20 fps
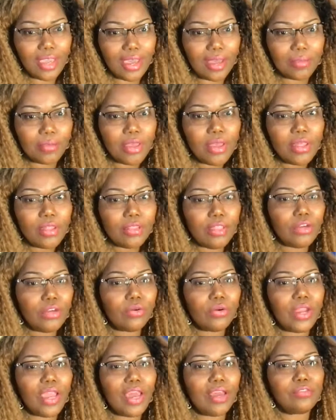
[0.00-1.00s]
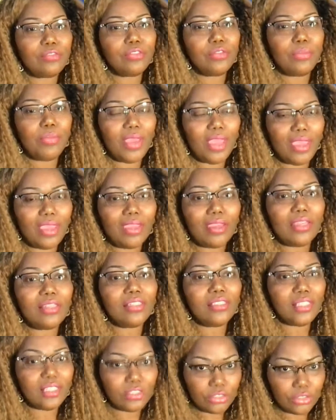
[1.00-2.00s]
app, they don't have to pay
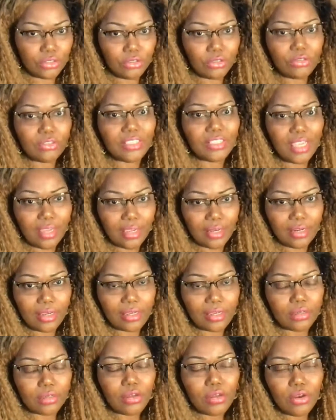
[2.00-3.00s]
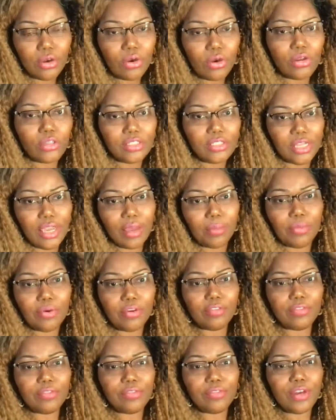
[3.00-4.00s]
additional data on top
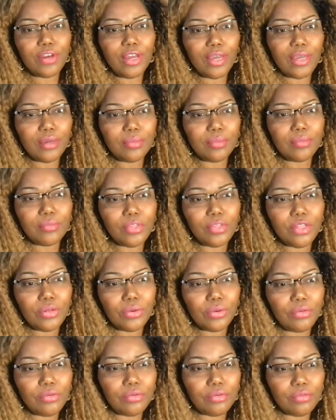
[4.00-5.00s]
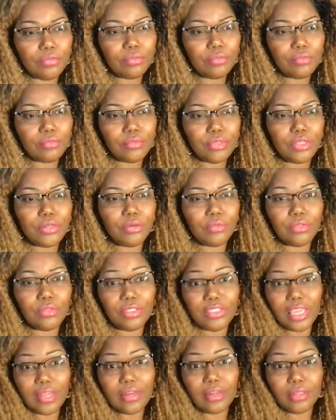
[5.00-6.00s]
of the
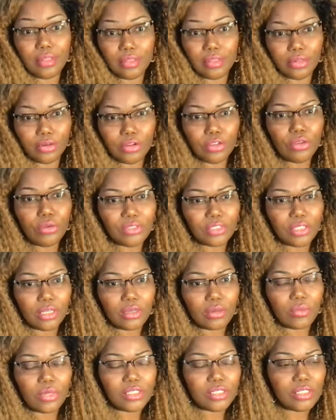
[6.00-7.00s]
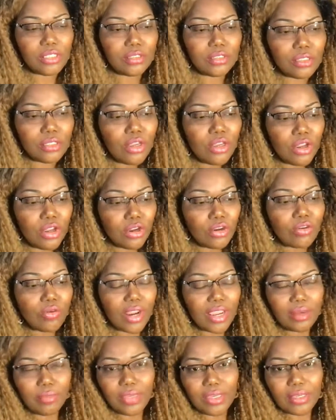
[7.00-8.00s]
data that they're using, which is
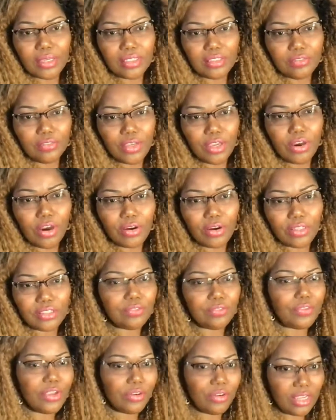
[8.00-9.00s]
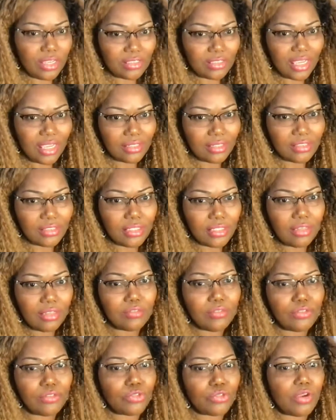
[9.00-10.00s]
great because VR is very
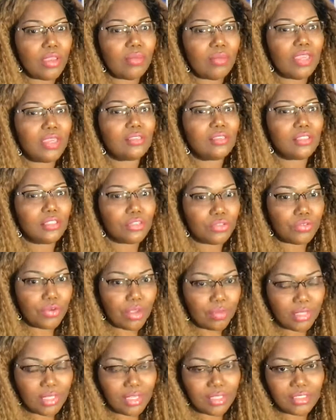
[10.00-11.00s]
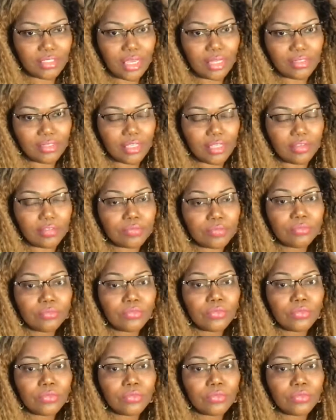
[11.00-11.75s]
intensive, streaming is extremely intensive.